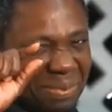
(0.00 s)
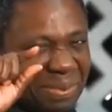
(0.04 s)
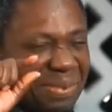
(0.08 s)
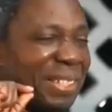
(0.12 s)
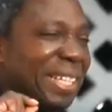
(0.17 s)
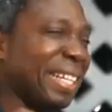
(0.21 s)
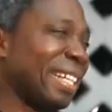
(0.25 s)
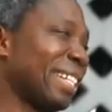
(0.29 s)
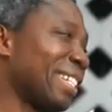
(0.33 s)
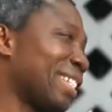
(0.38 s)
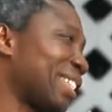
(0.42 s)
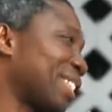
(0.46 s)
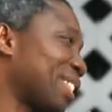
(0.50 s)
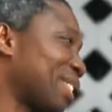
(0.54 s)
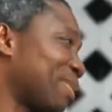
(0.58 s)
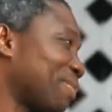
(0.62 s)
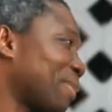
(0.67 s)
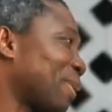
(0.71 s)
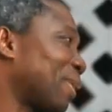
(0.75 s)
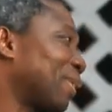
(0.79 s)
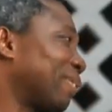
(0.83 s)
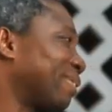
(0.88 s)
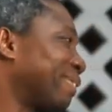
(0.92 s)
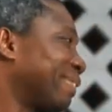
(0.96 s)
Very
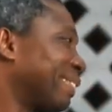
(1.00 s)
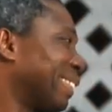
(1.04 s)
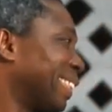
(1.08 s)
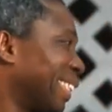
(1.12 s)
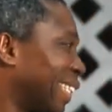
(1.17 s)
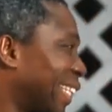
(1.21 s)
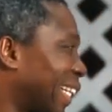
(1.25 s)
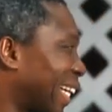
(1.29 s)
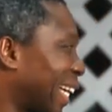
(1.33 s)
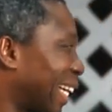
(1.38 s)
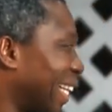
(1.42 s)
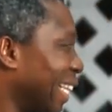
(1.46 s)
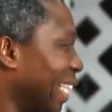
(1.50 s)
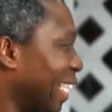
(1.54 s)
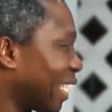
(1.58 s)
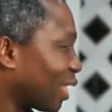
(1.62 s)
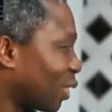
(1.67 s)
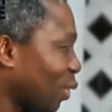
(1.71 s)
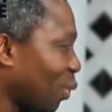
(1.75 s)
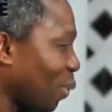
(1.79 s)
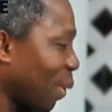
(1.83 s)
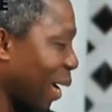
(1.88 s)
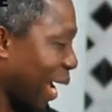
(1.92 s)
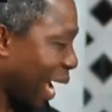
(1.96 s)
small. Okay,
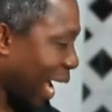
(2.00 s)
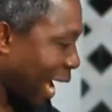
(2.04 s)
so we